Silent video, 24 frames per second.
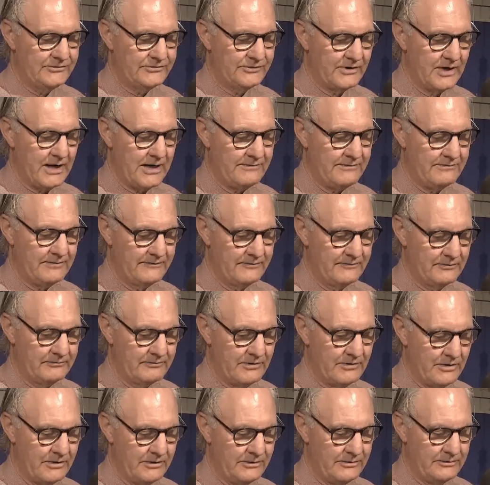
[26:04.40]
Dry River
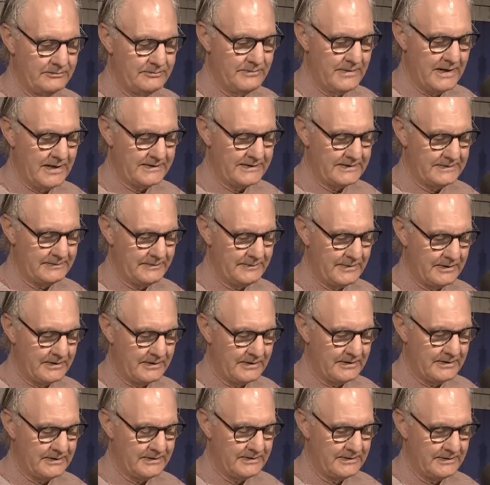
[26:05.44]
Road,
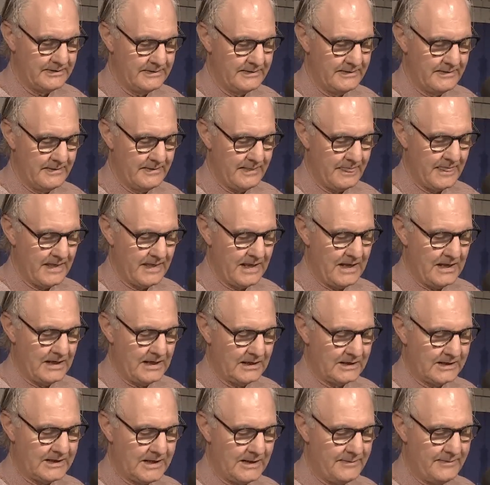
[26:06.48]
Martinborough.
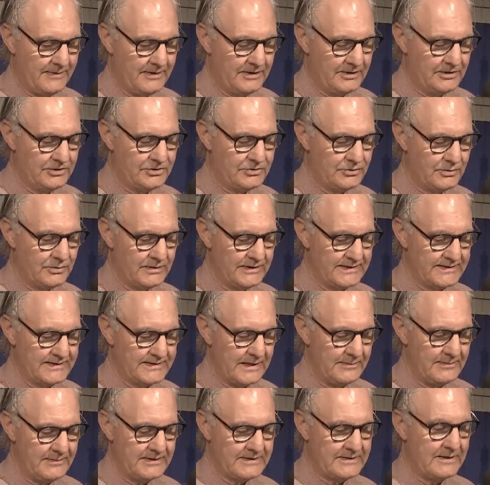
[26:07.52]
Come and enjoy
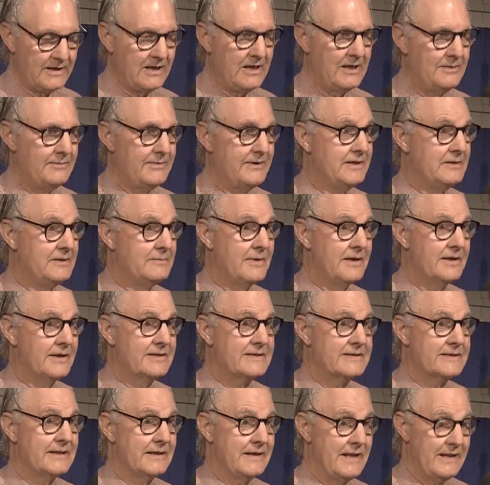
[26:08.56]
summertime in
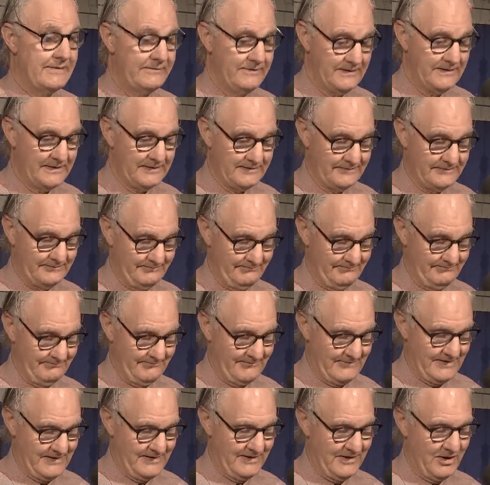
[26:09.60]
amongst the lavender.
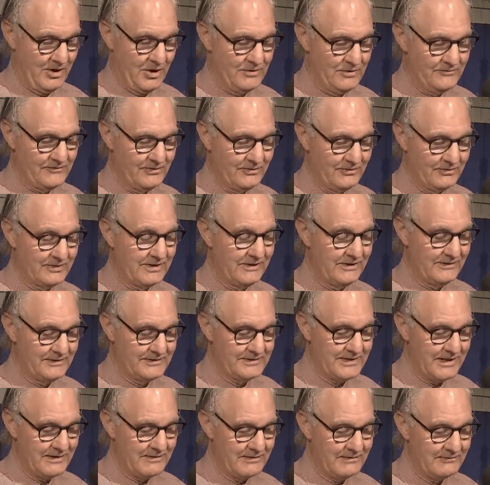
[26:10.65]
Overlooking the
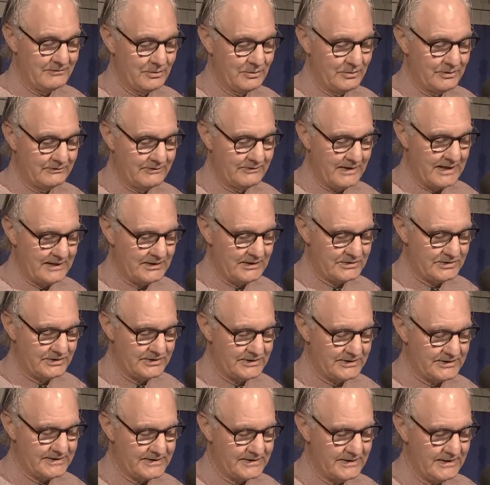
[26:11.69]
Tararua
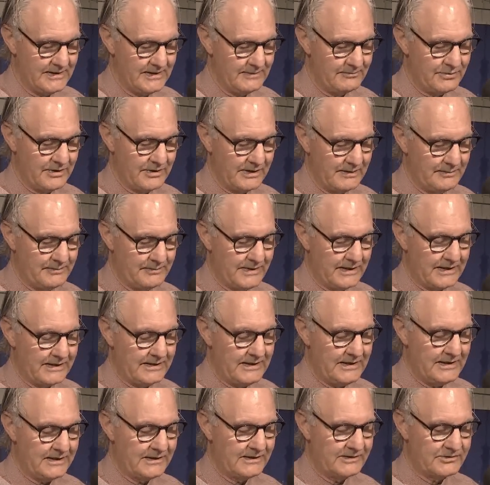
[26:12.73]
Ranges, bring a
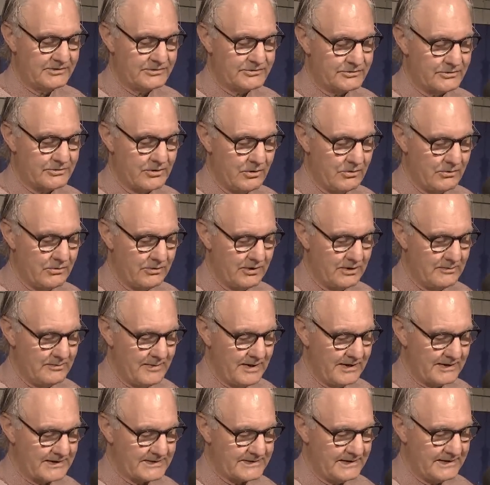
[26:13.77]
picnic, stroll
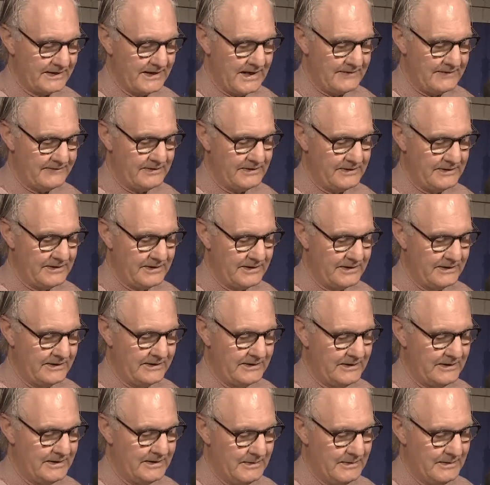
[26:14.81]
amongst the lavender.
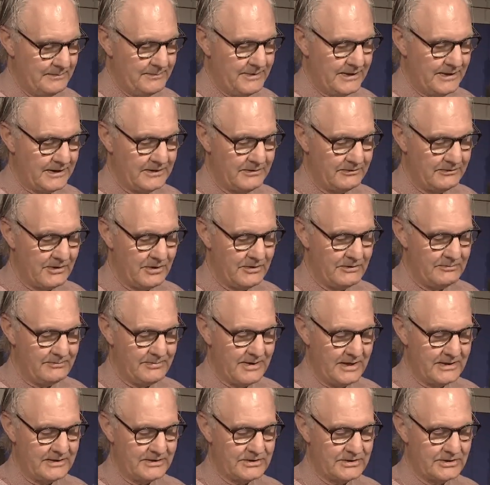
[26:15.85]
Pick your own
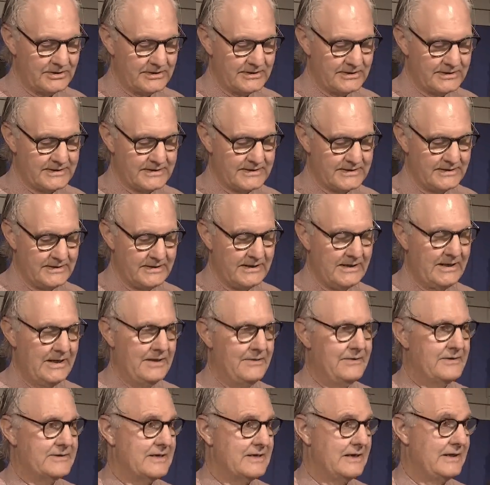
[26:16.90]
bunches,
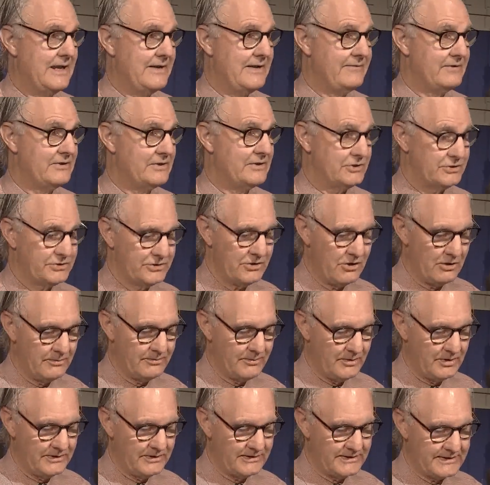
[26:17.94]
and there's a lavender
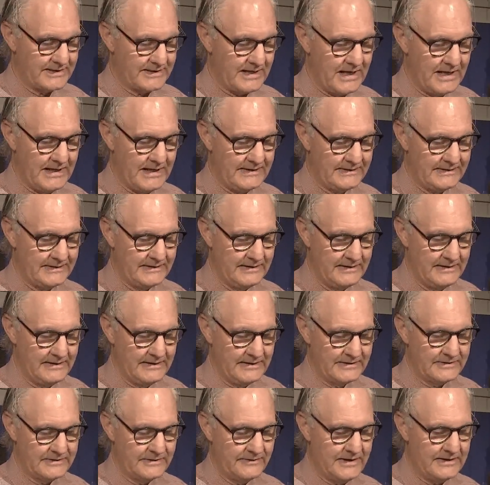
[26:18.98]
shop on site.
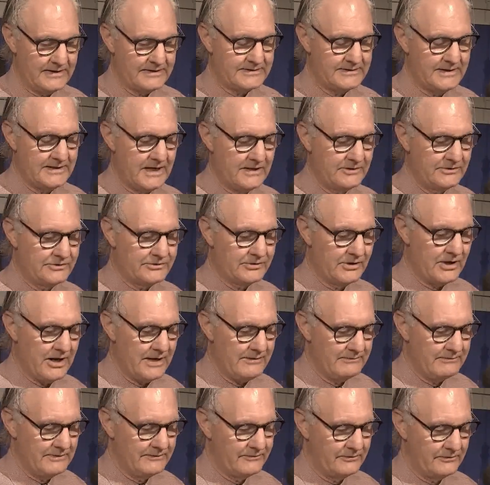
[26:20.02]
So that's down Dry
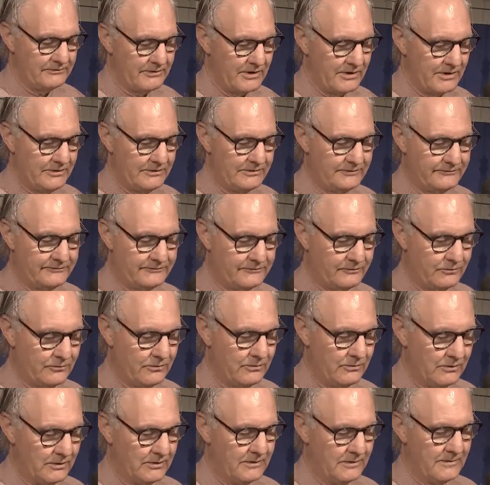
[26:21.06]
River Road
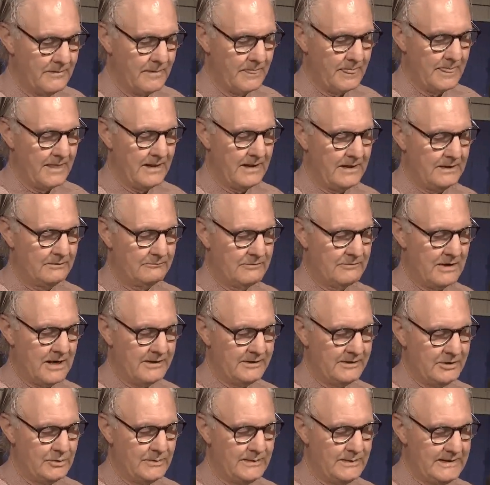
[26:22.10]
for
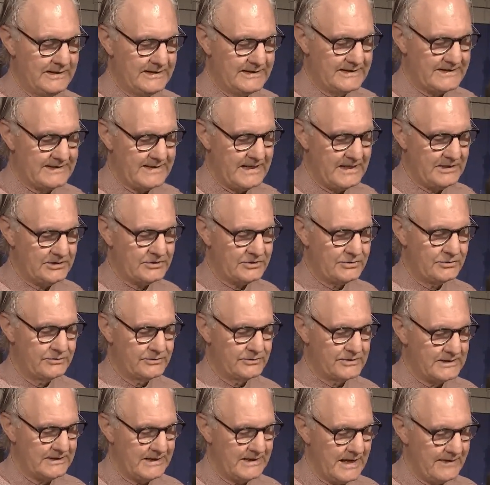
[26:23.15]
Ranui
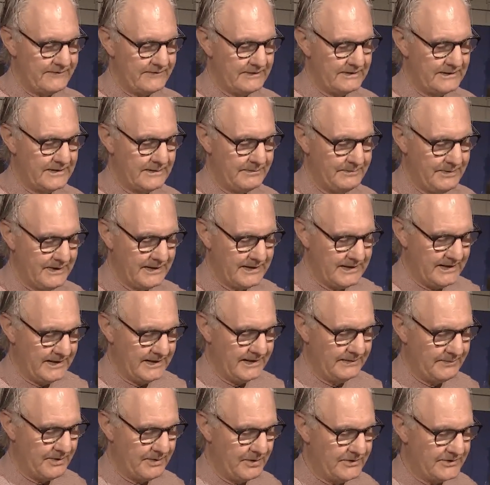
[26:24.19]
Essentials Lavender
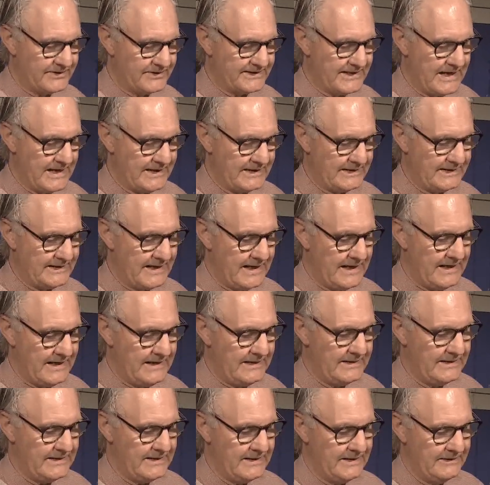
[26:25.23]
Picking, both
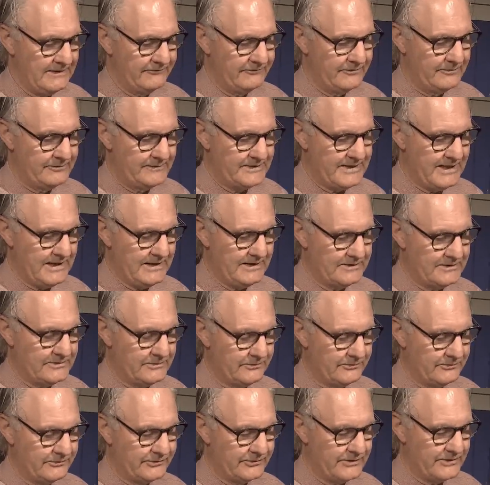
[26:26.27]
Saturday from 10
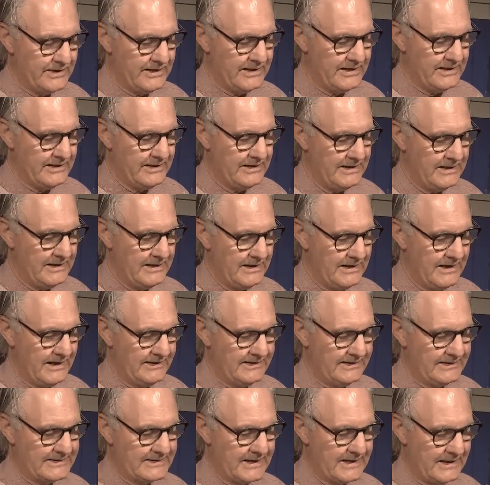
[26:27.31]
till 3
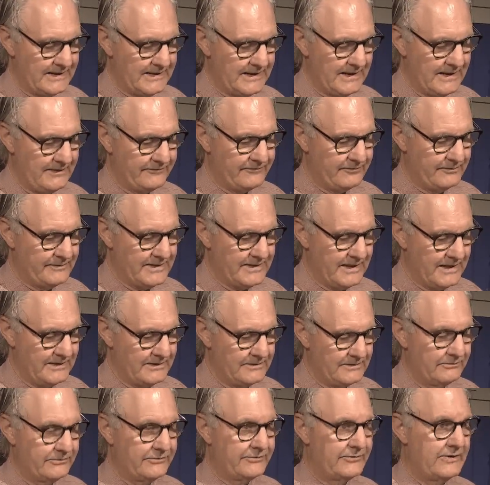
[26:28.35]
and Sunday from
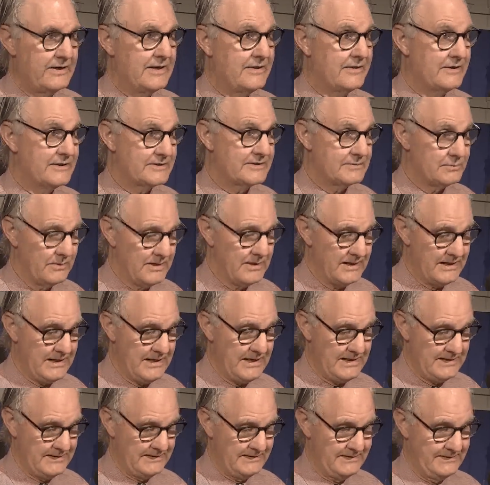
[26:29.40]
10 till 3 this
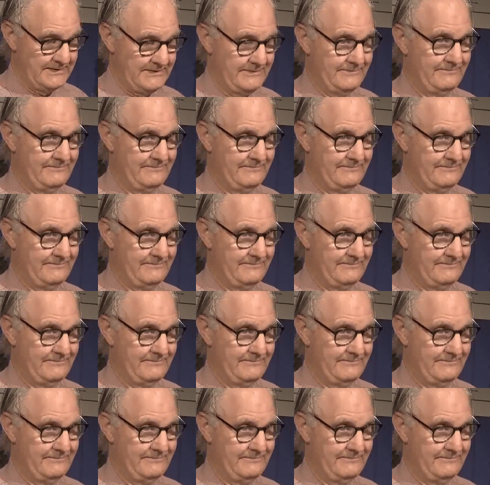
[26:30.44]
weekend.